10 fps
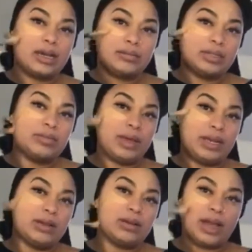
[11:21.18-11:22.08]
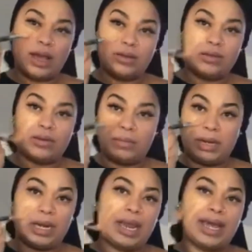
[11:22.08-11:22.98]
depending on how you
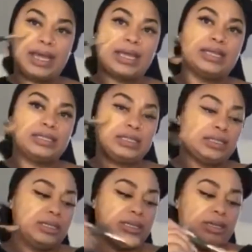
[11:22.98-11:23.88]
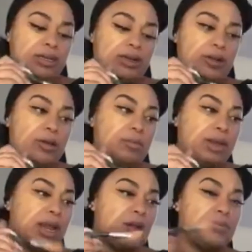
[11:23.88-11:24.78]
apply it,
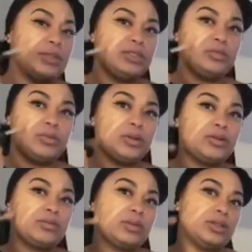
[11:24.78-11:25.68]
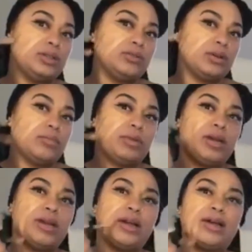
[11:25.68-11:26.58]
and how much you put when you
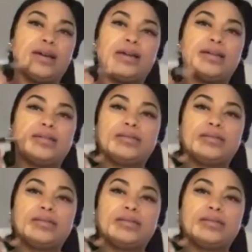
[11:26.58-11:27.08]
apply.